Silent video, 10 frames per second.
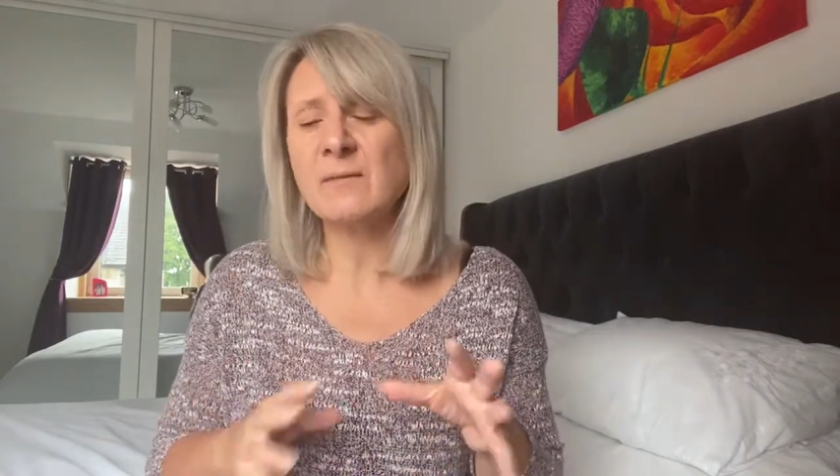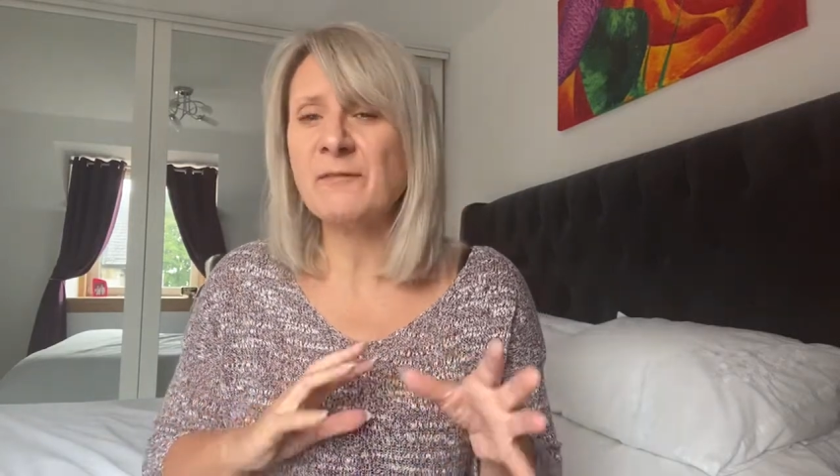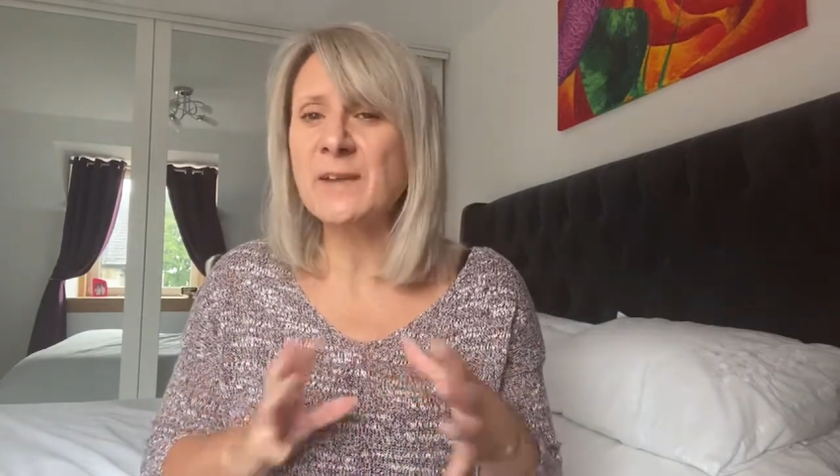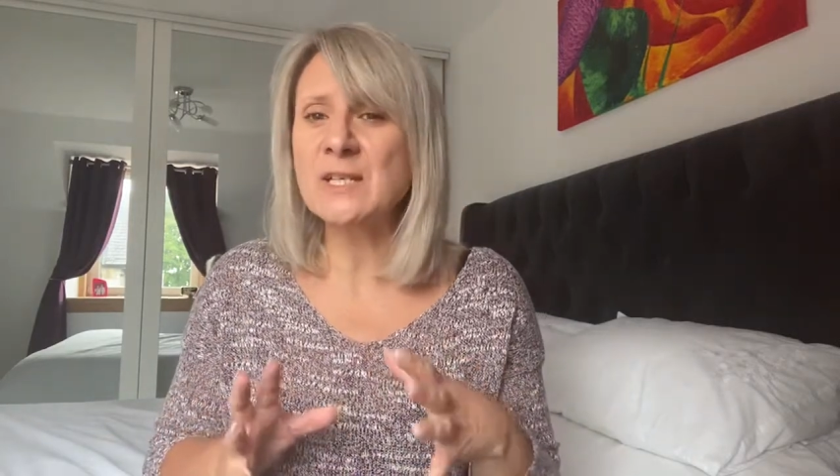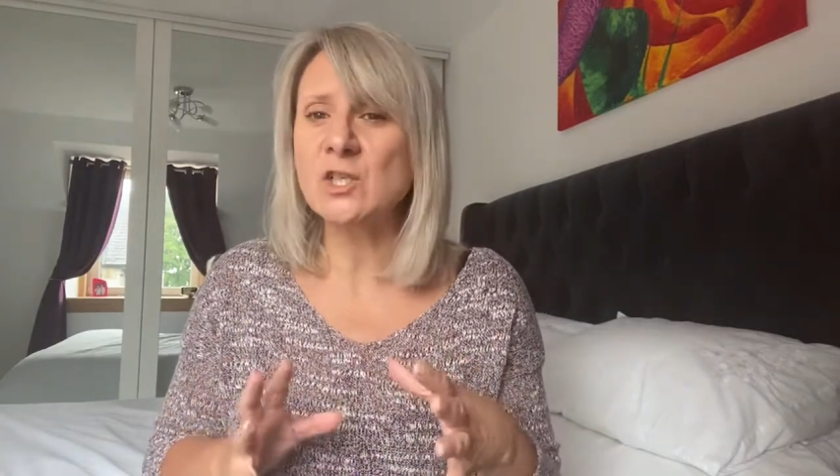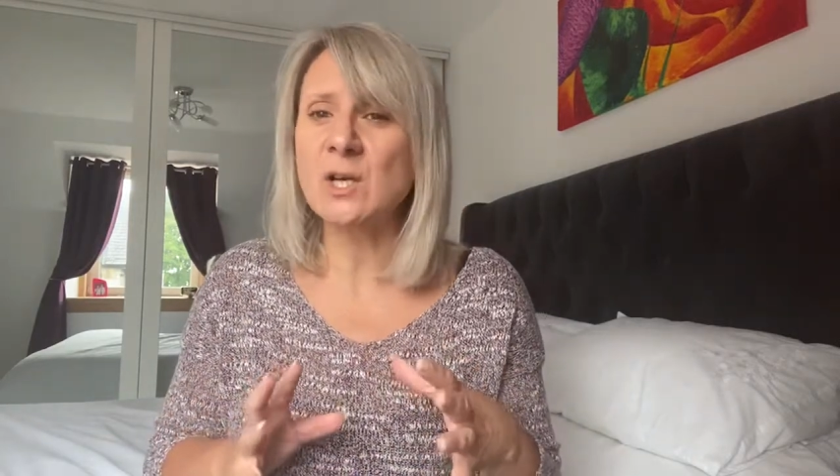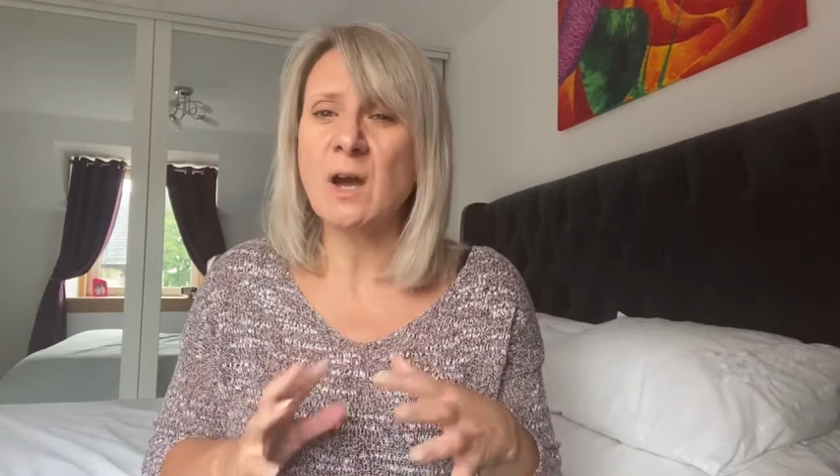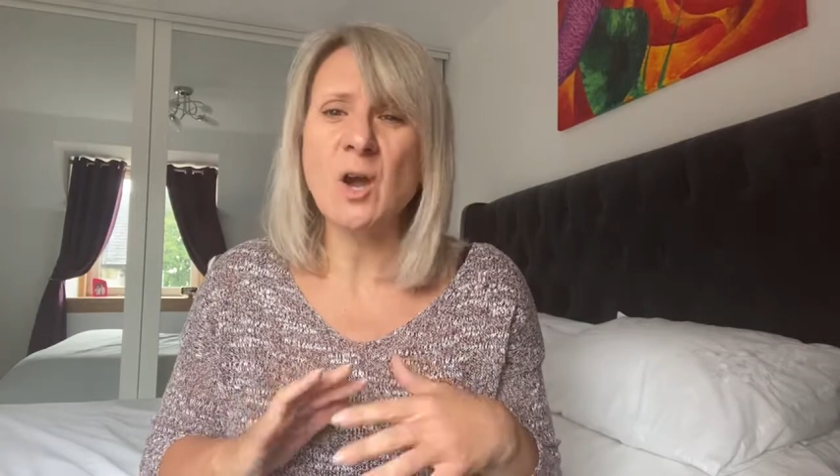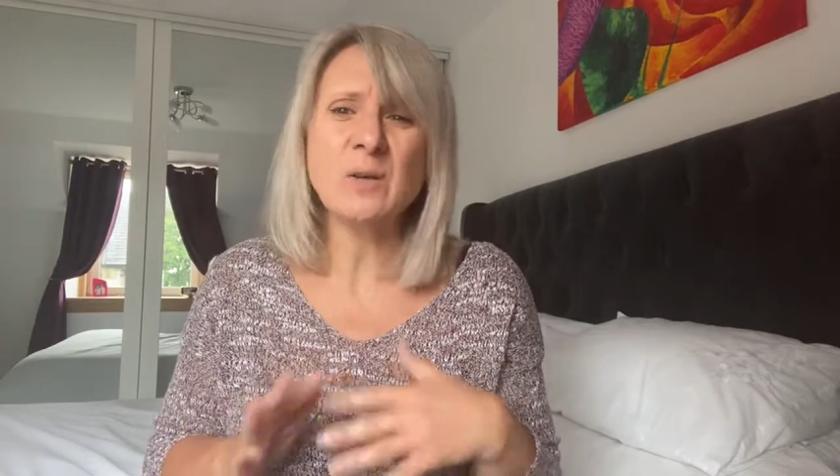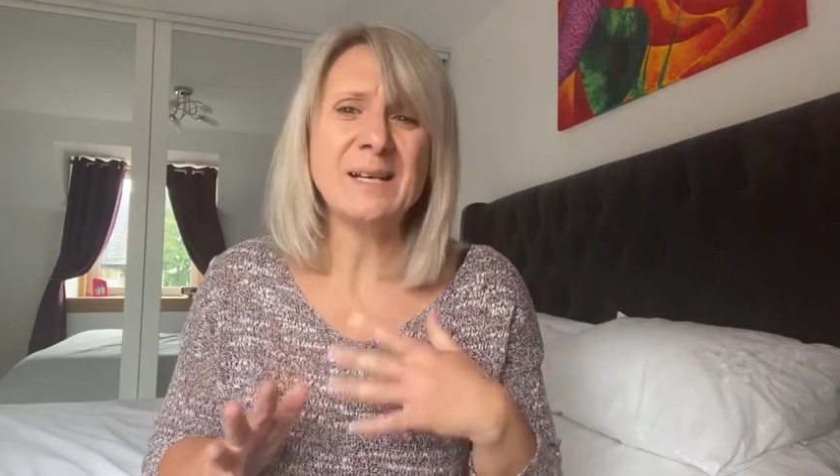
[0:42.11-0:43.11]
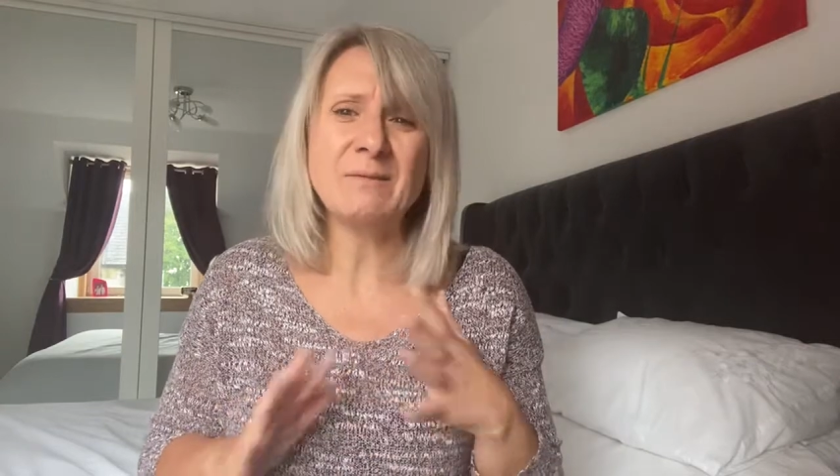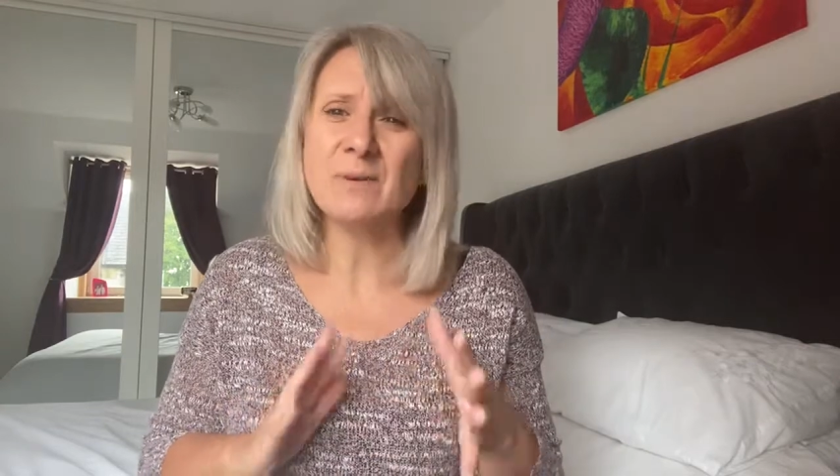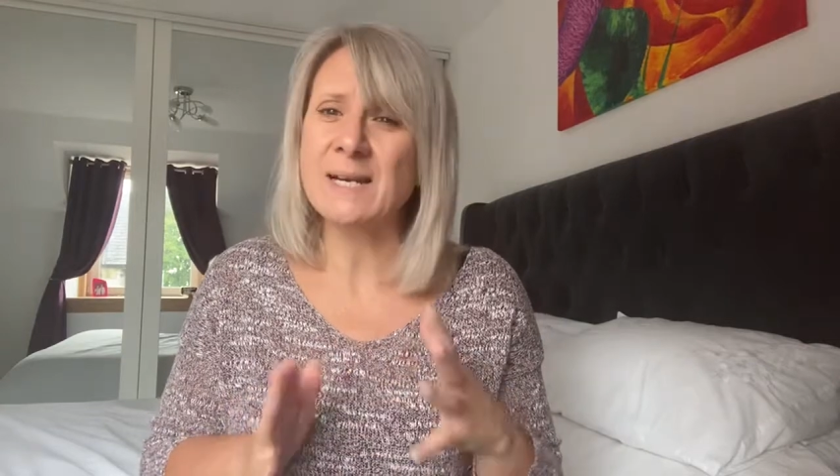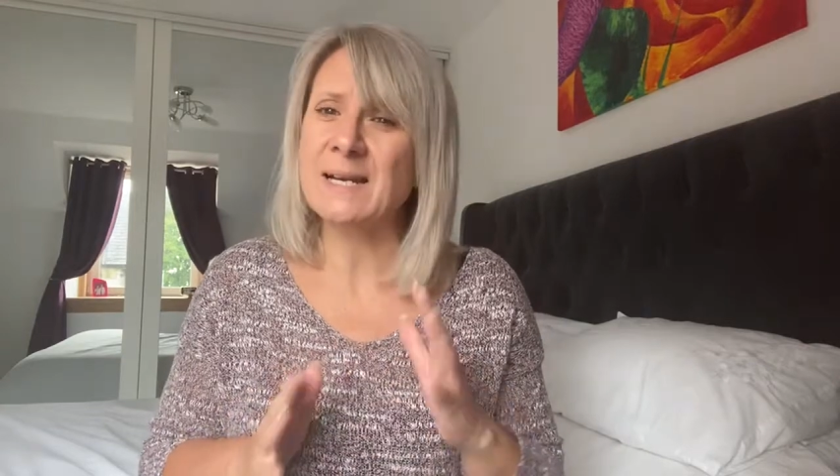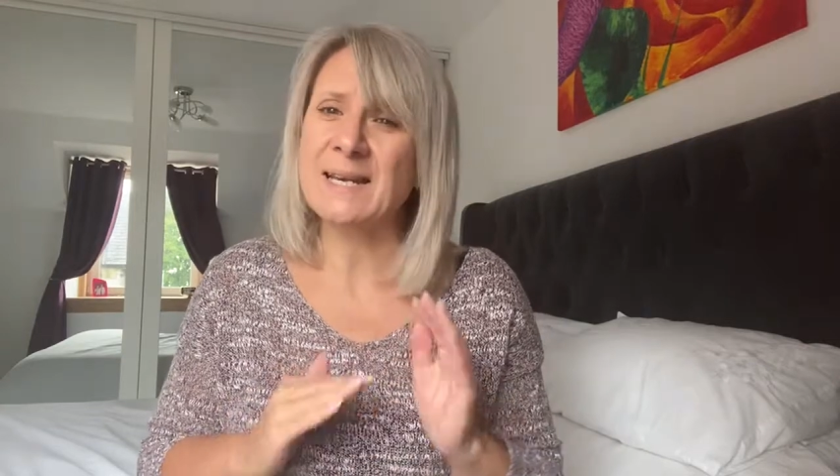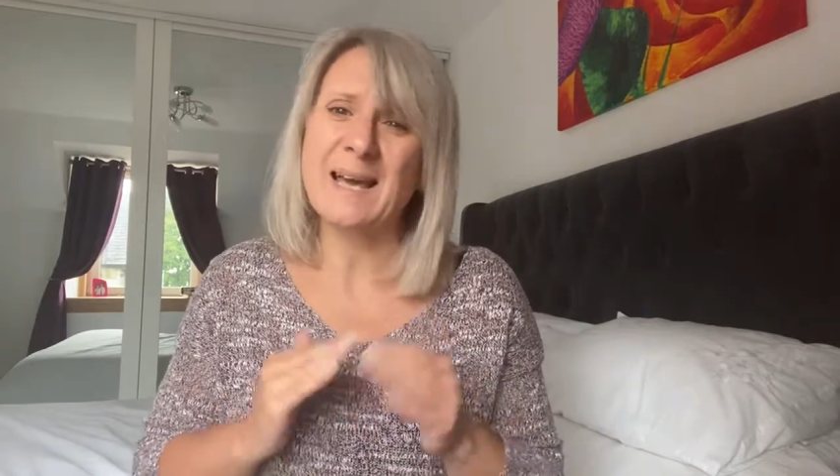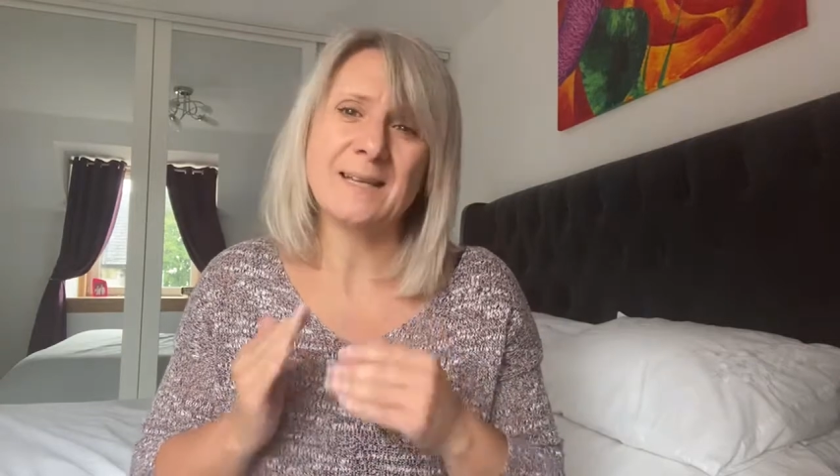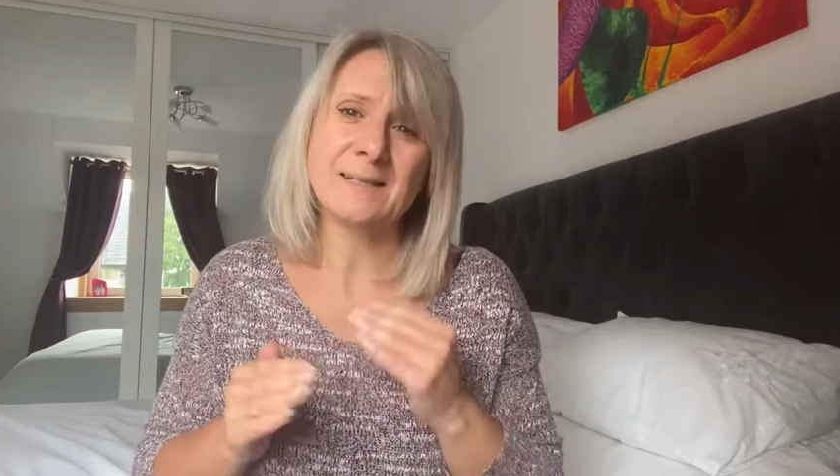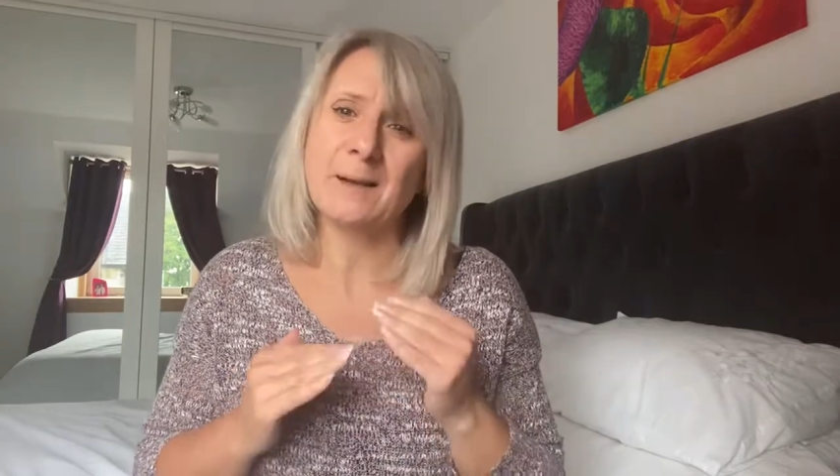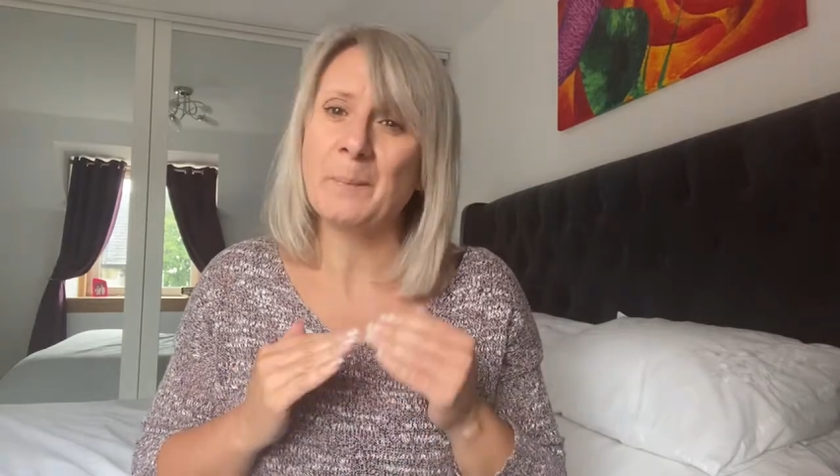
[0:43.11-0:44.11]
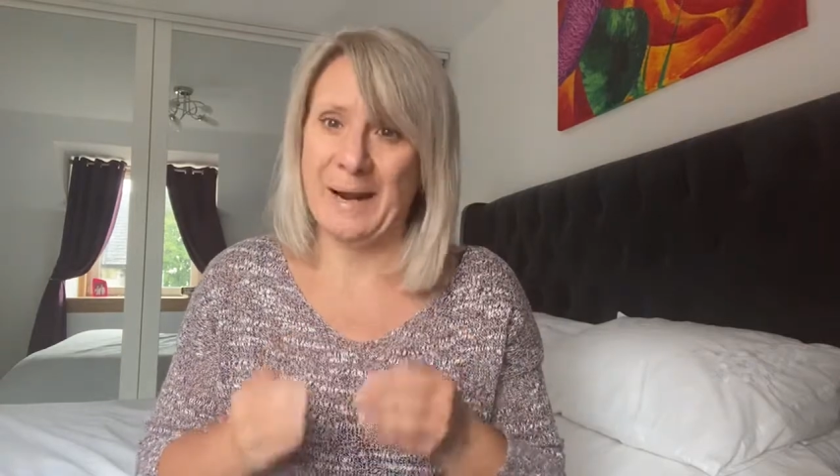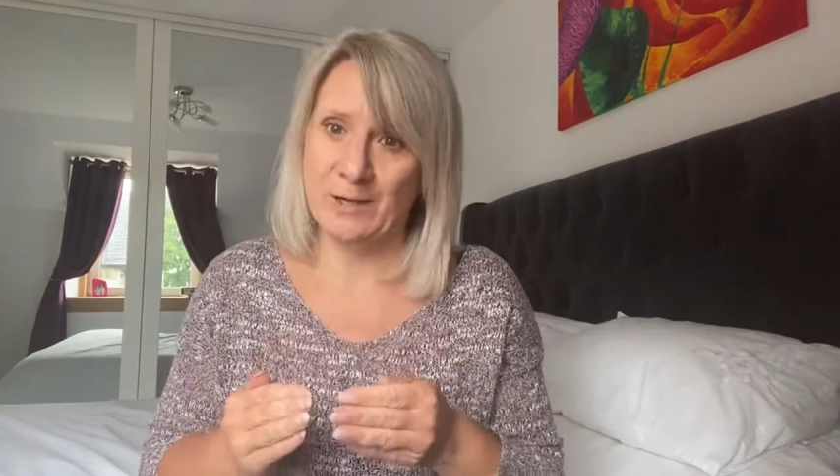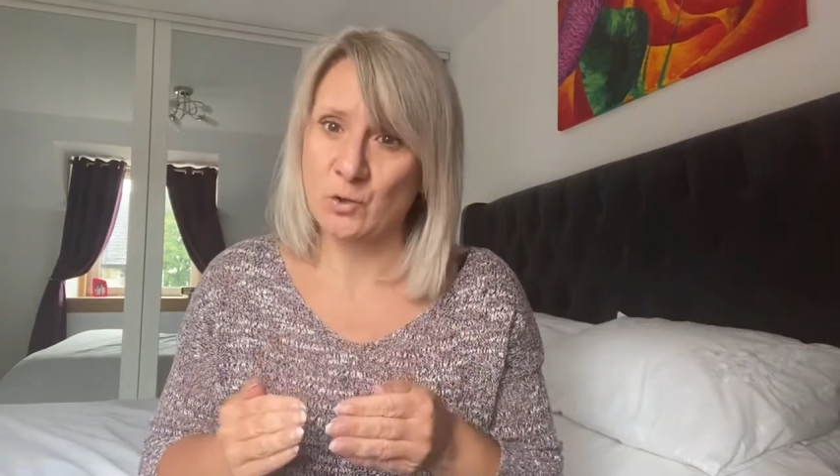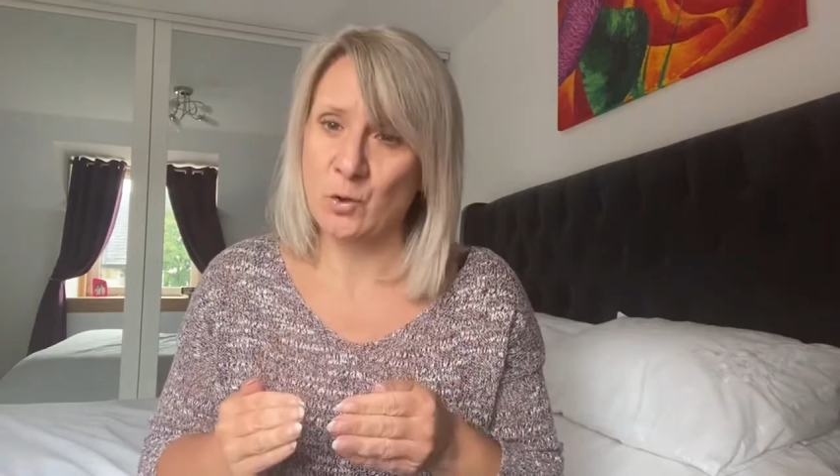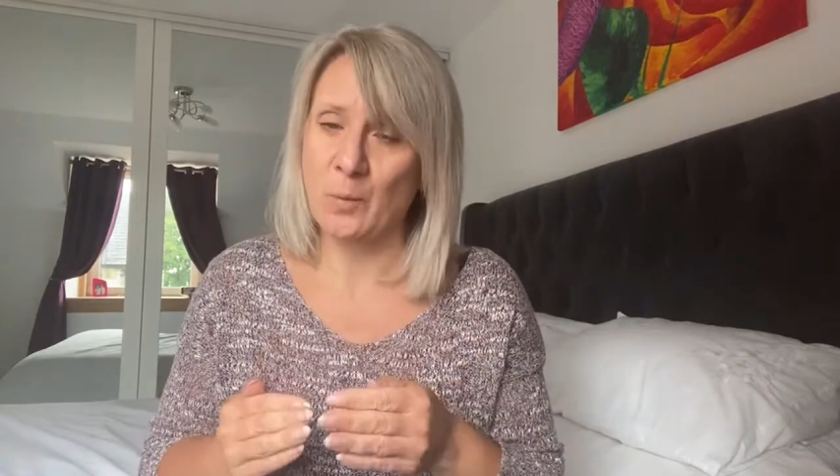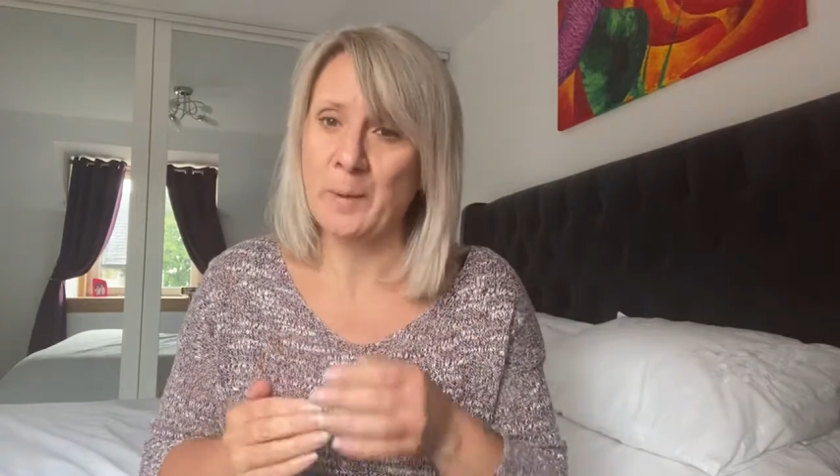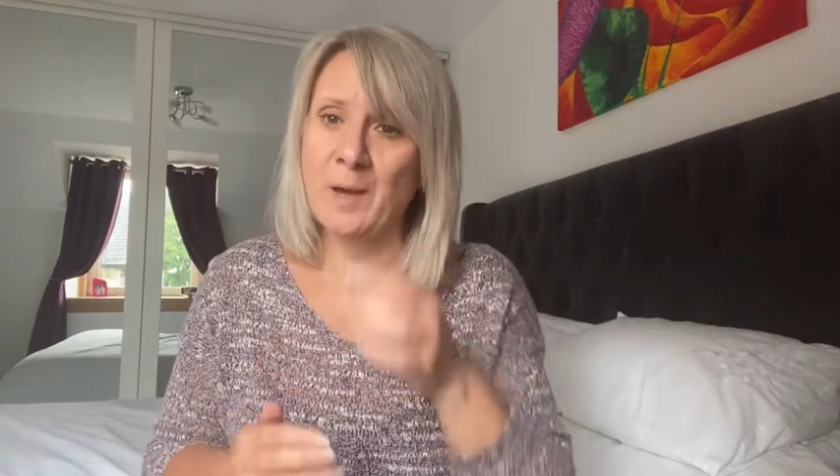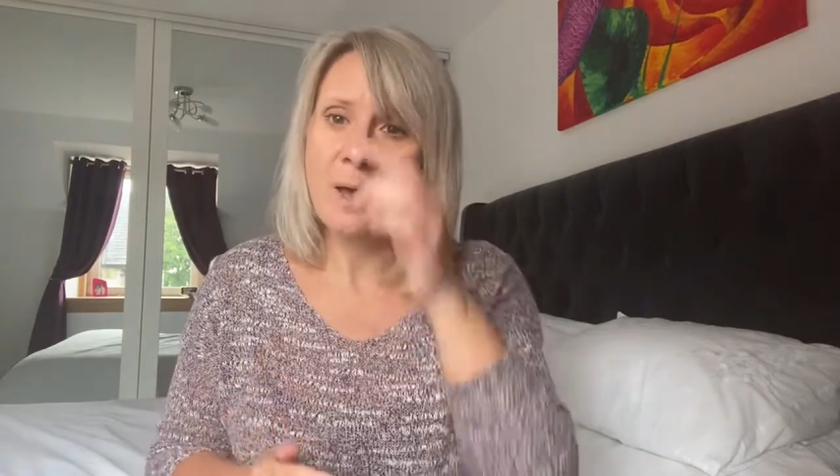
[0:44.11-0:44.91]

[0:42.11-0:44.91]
feature only really as a backdrop